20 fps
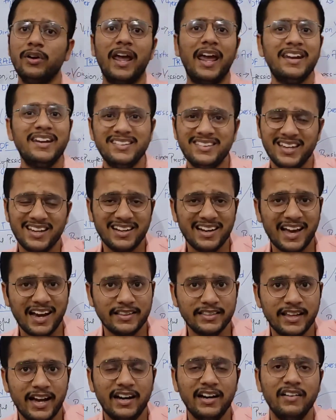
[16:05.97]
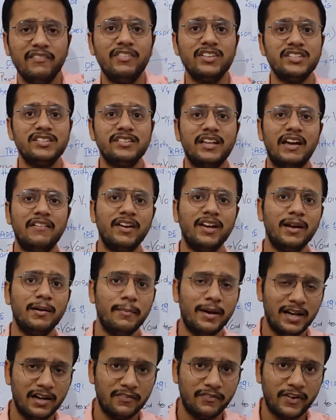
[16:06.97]
anything like that which is having a
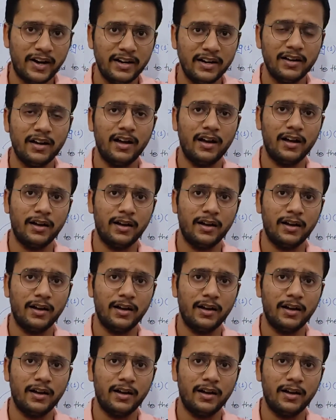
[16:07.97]
malified